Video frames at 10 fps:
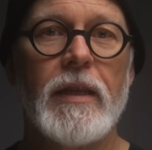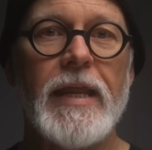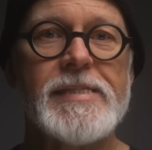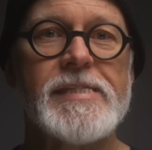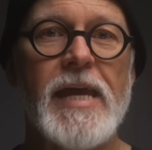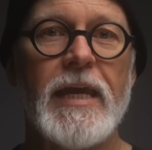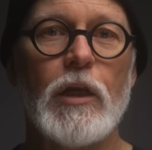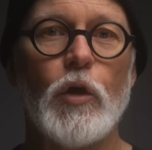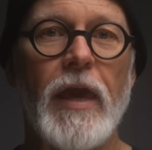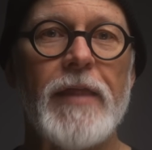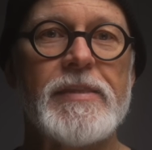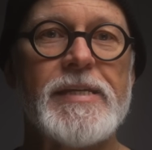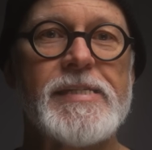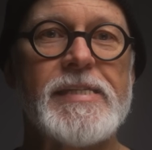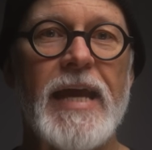let's take a look at
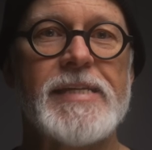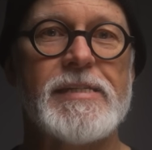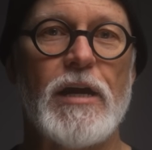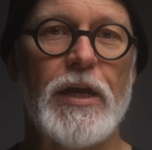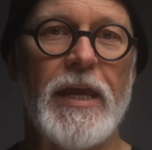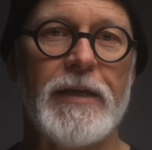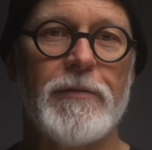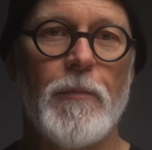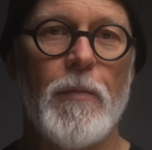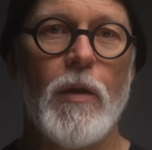this next target,